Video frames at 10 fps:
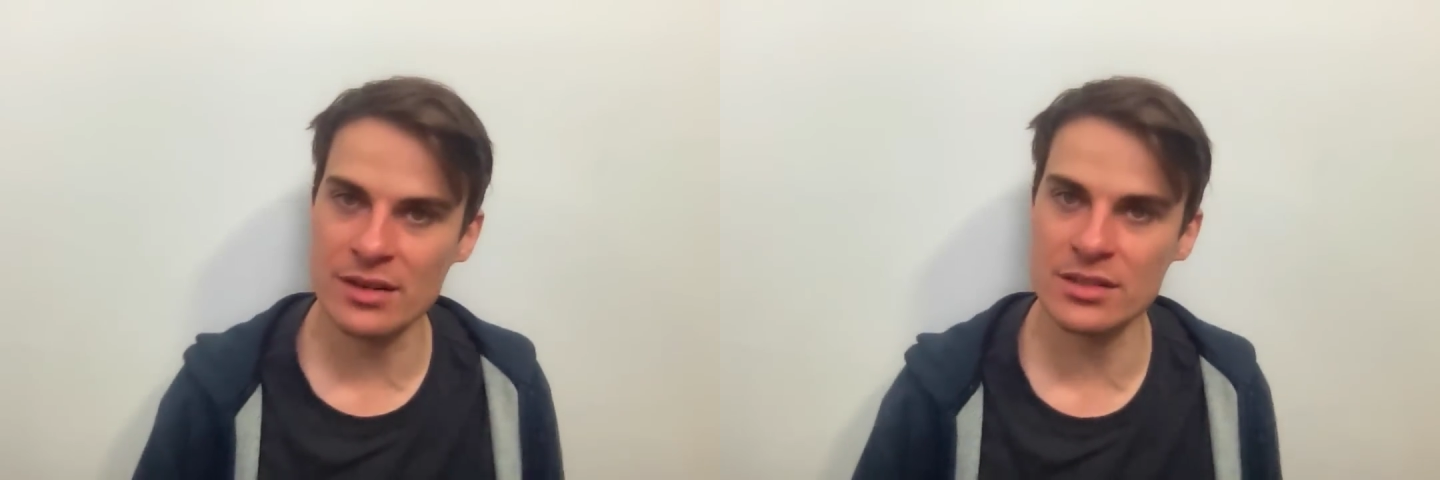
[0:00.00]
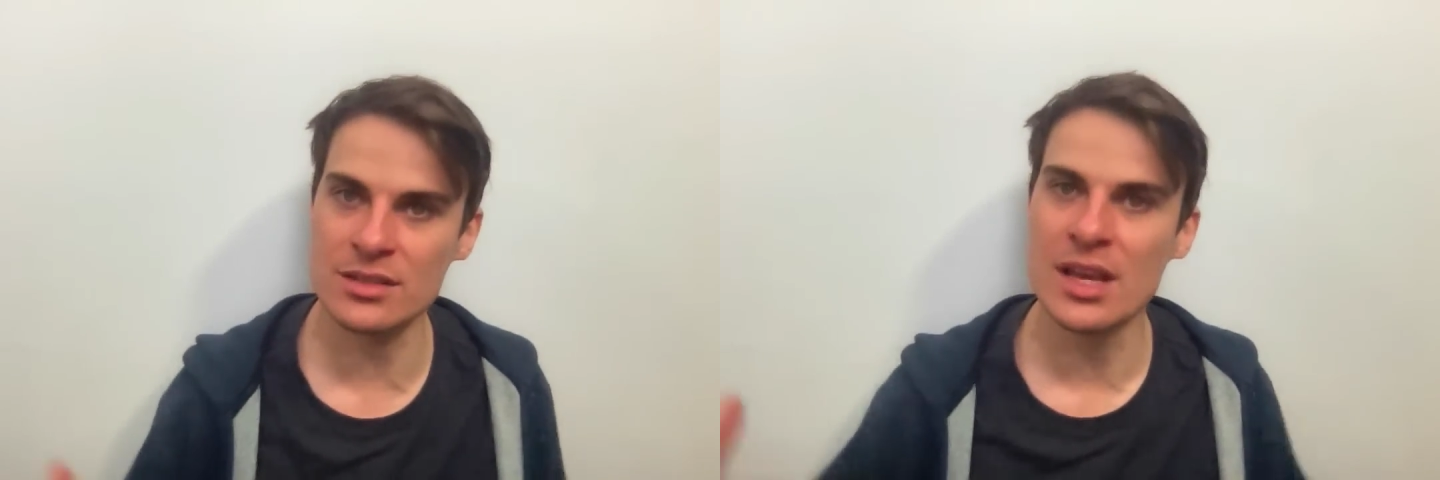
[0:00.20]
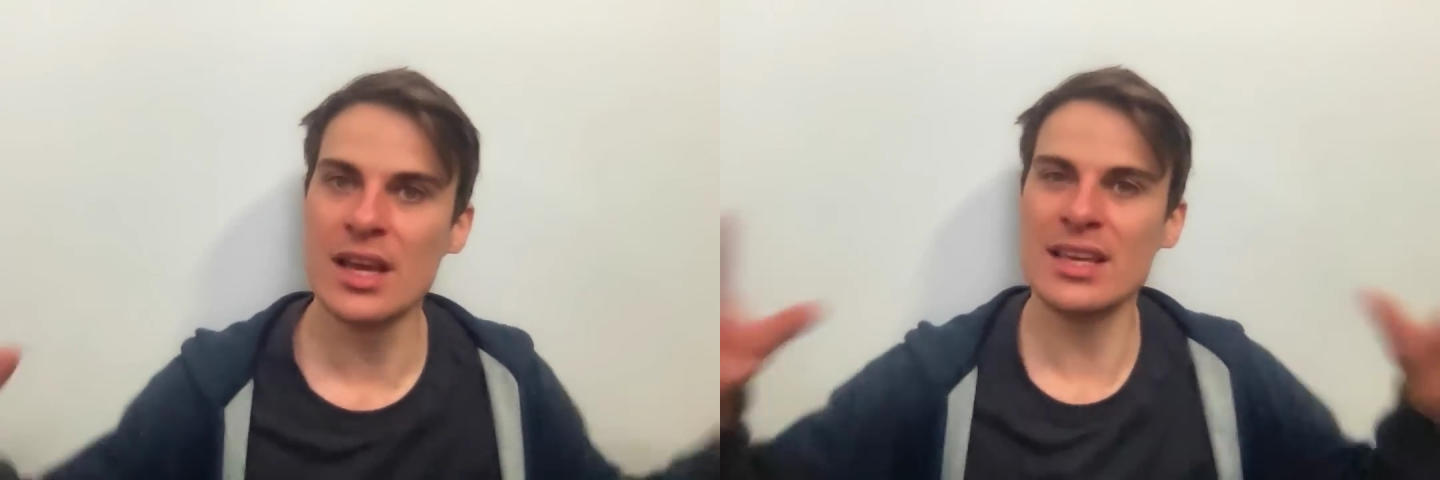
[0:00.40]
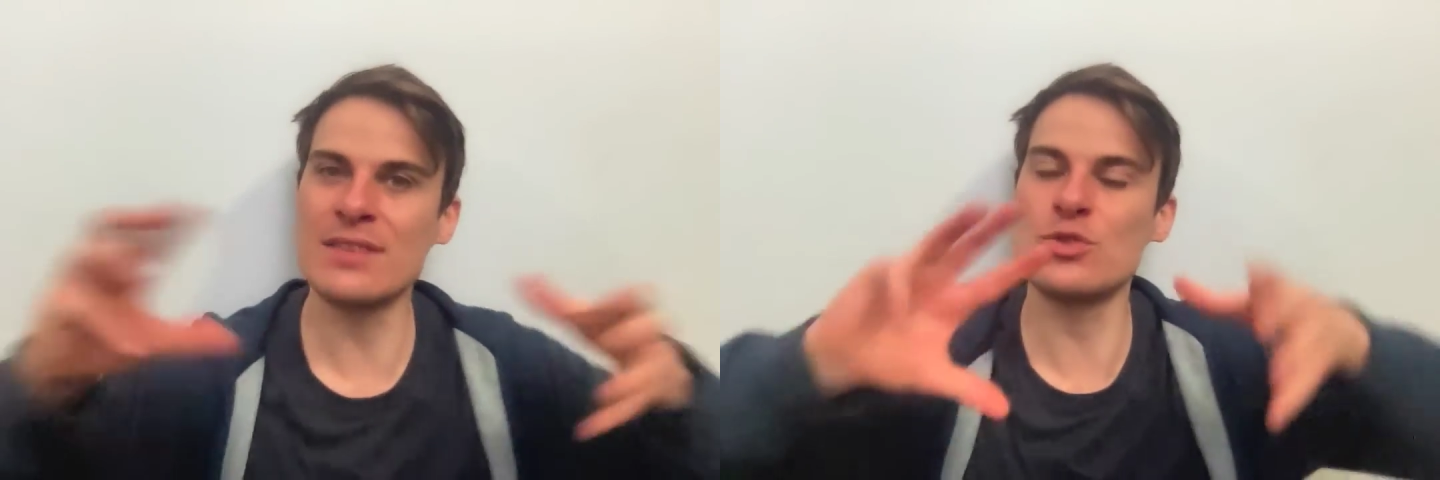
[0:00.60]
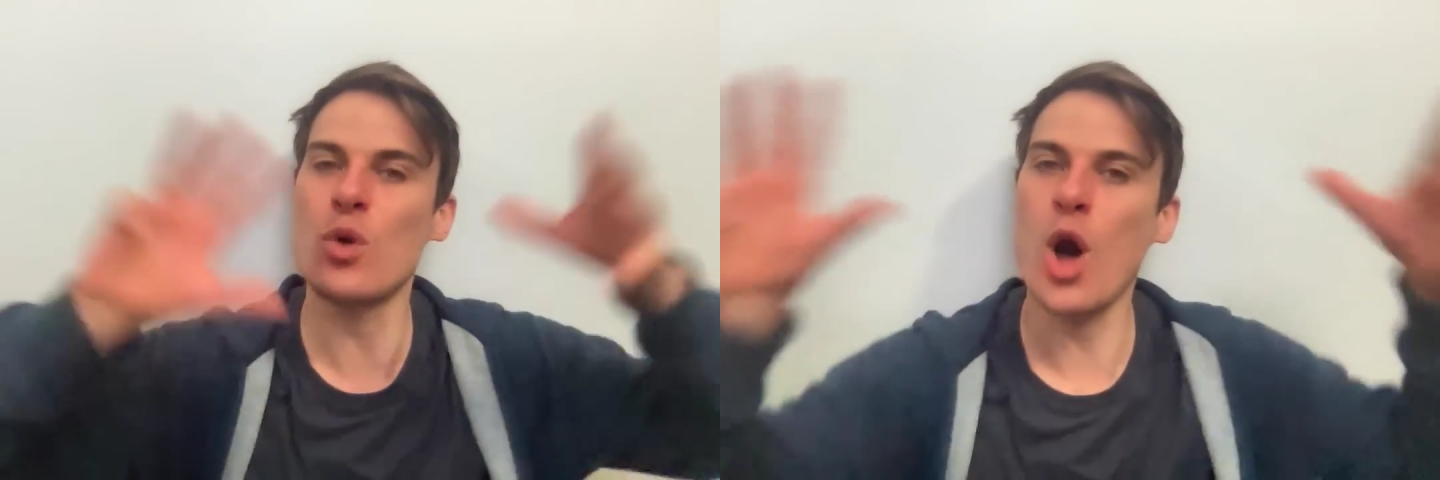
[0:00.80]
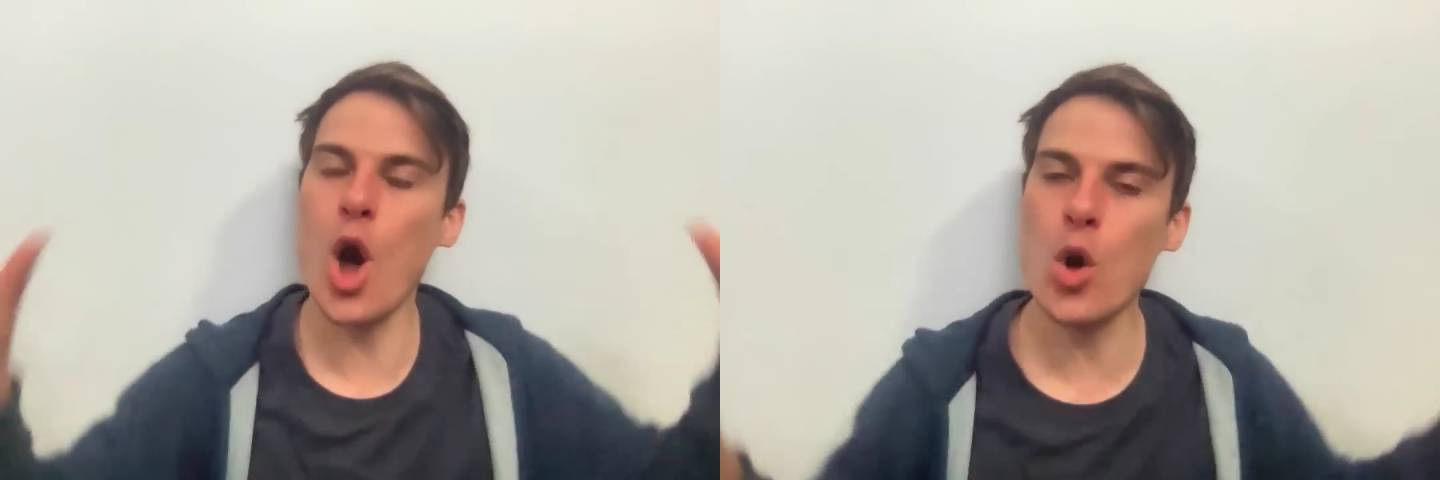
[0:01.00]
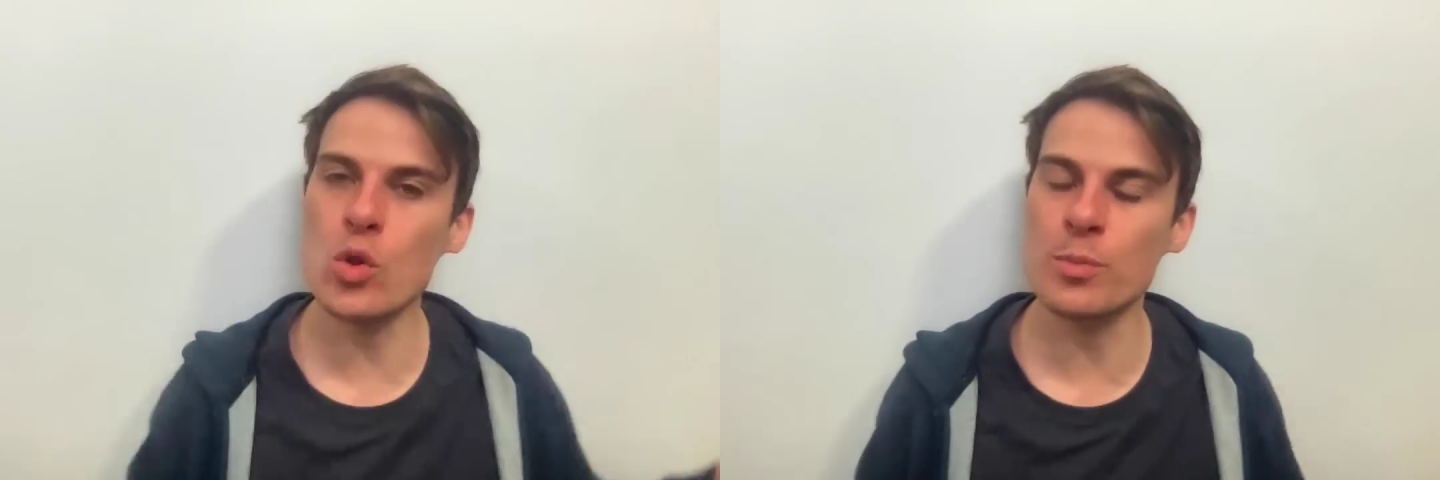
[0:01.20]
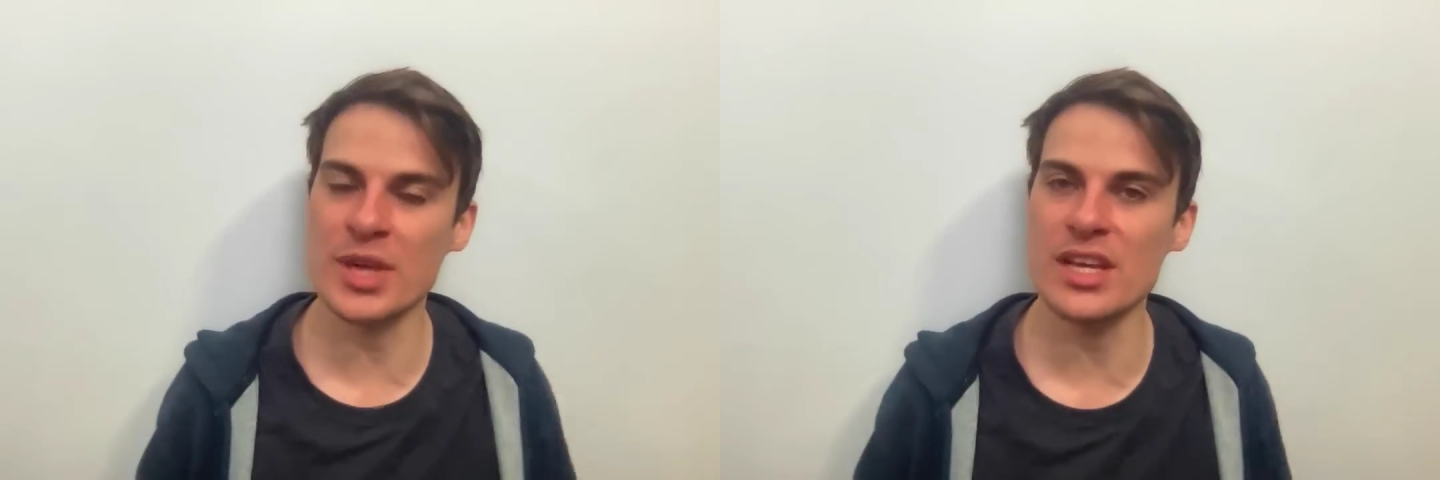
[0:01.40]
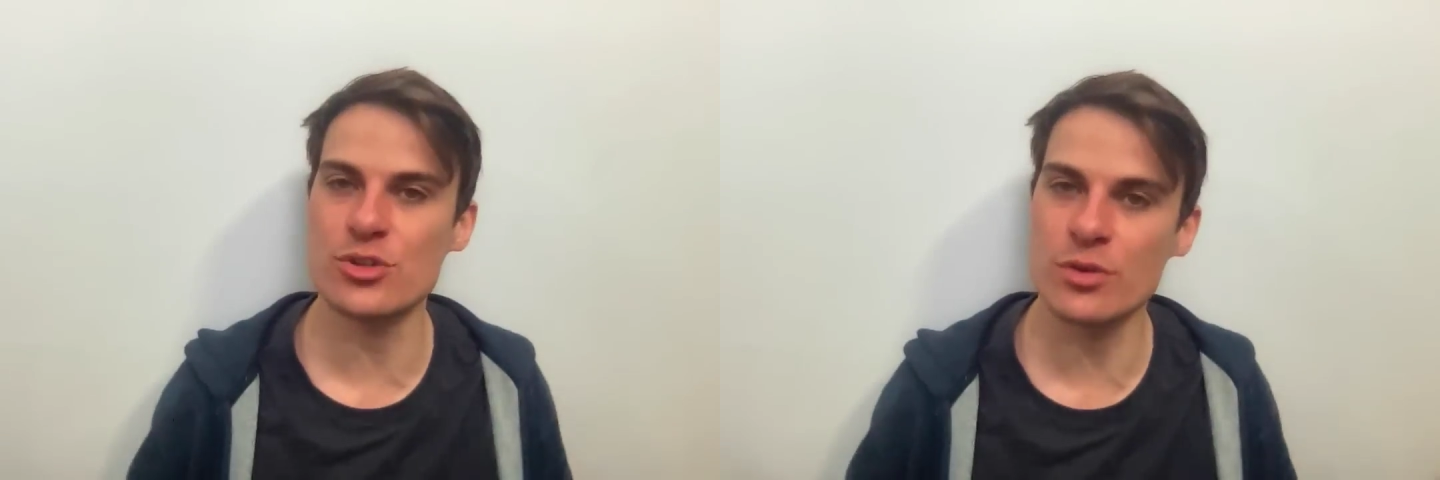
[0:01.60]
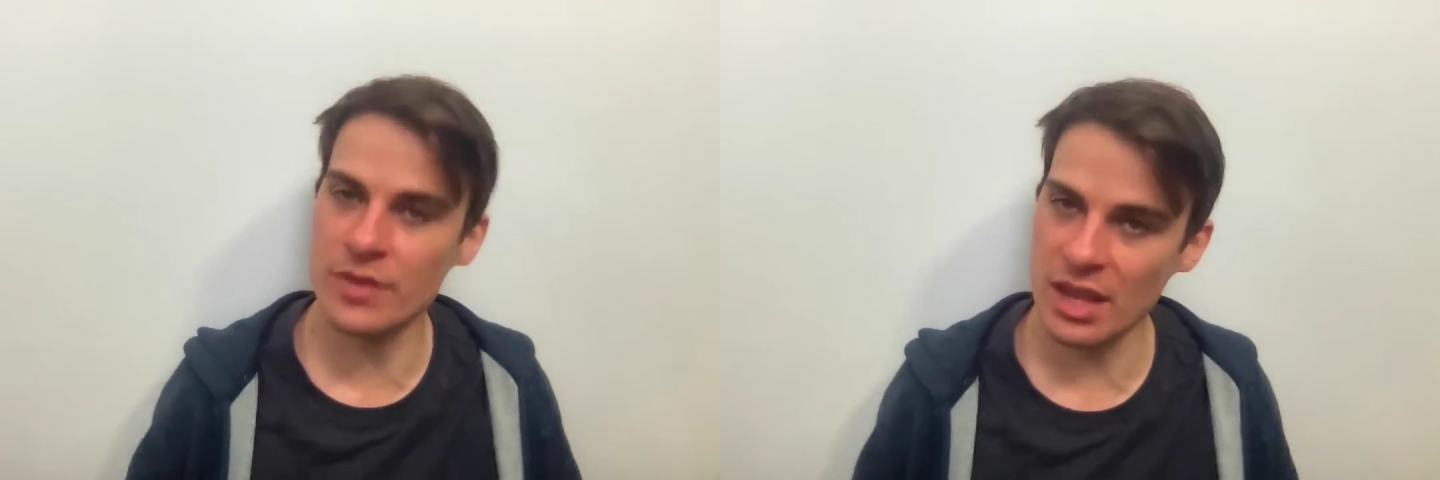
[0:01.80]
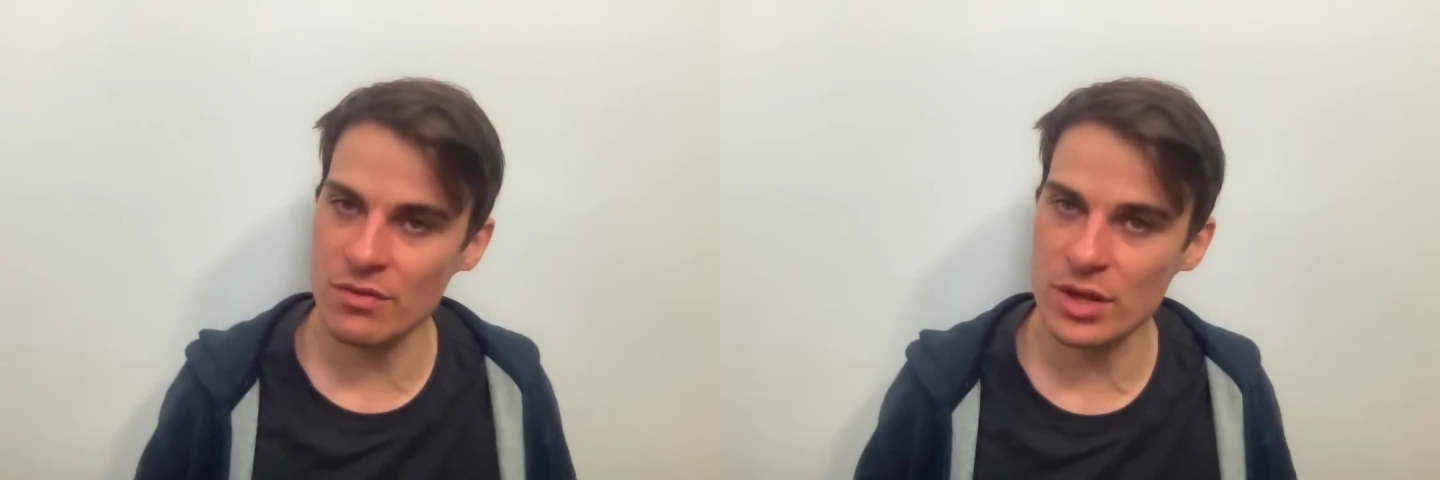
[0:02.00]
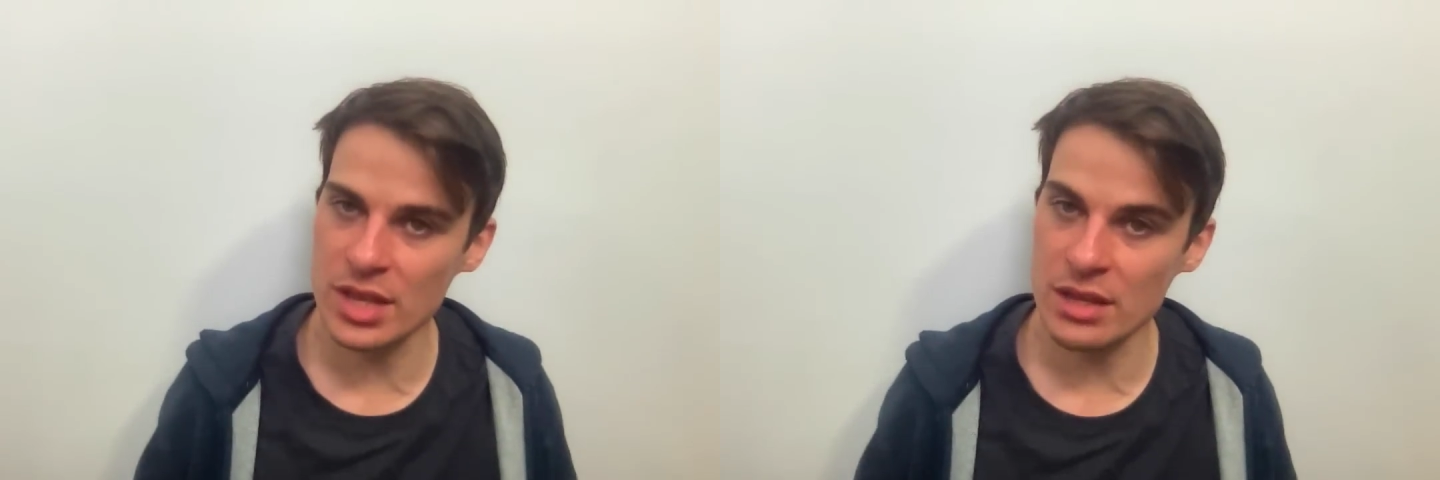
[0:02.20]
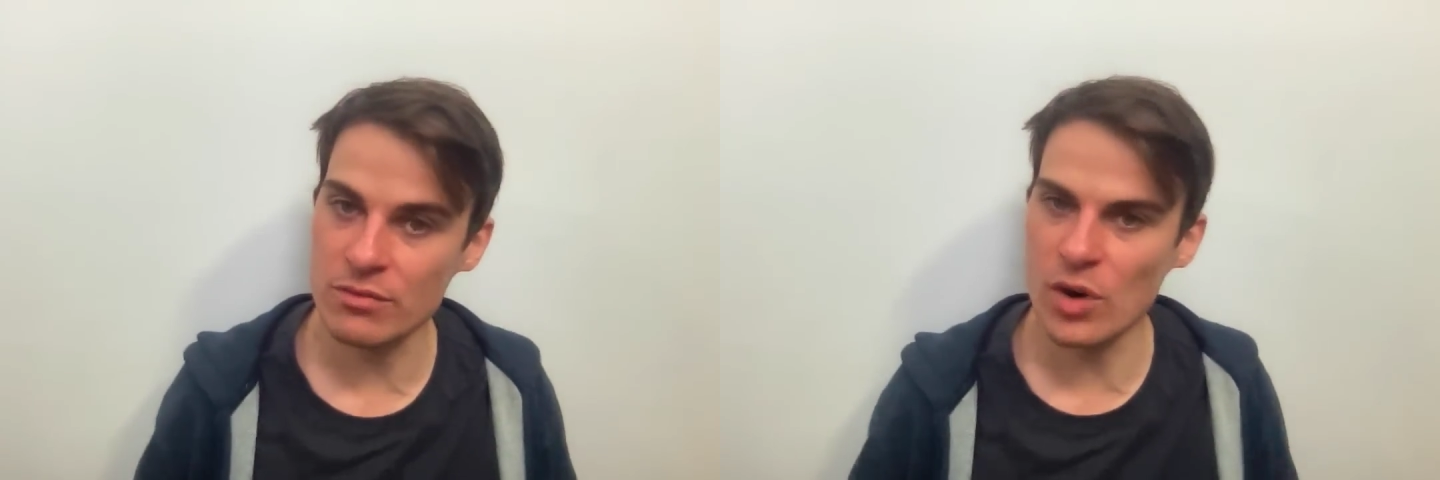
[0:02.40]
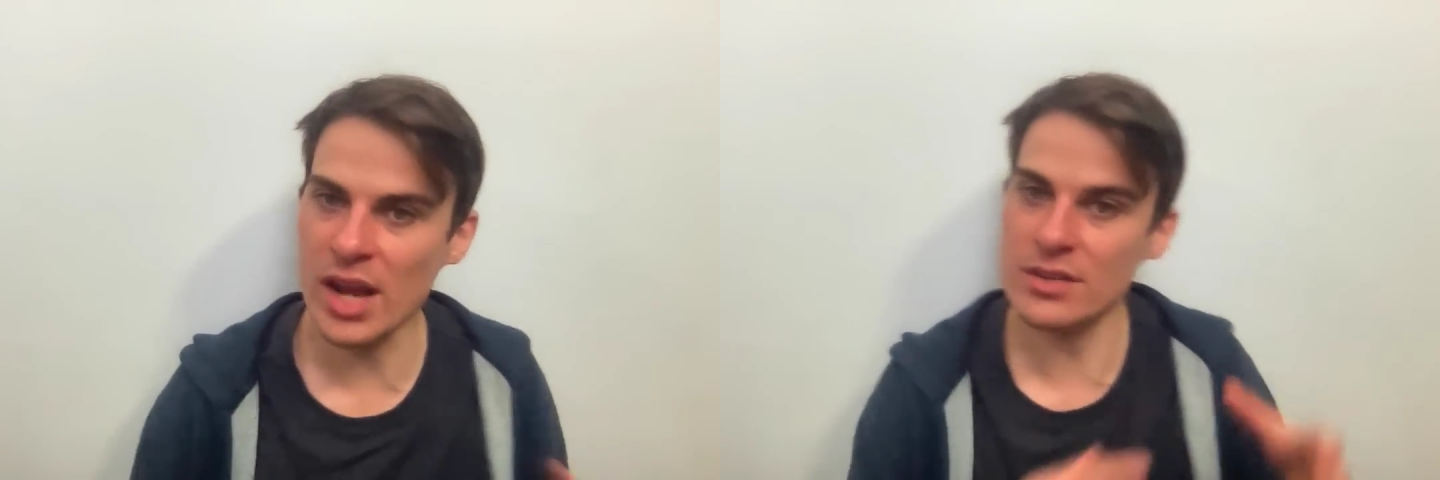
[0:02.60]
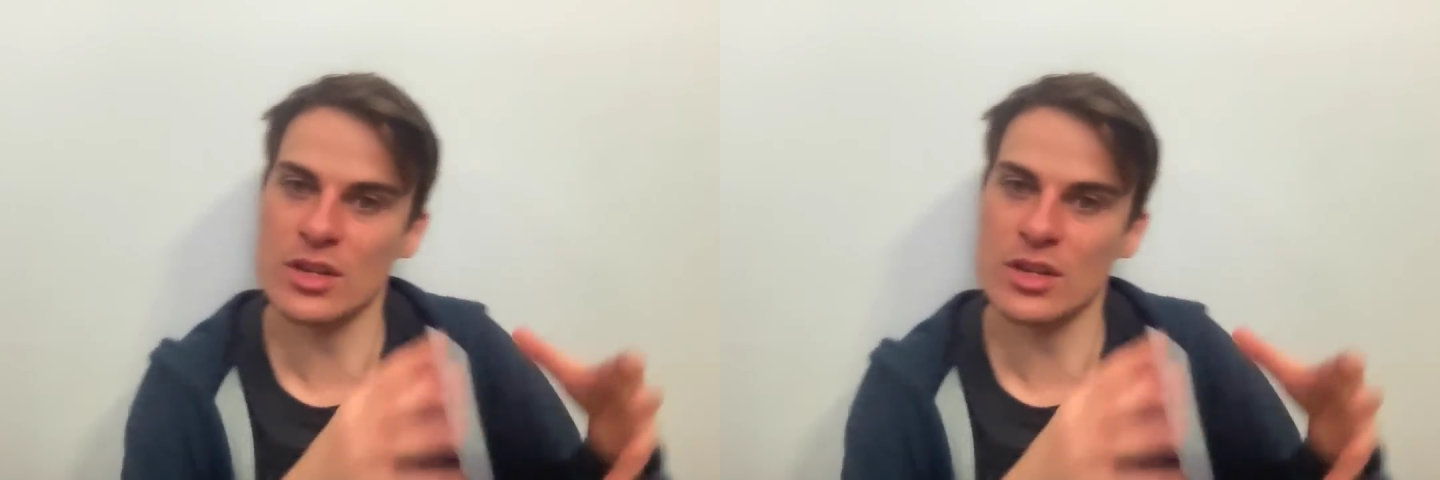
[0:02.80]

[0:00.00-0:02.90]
It gives you a whole picture of everything, right?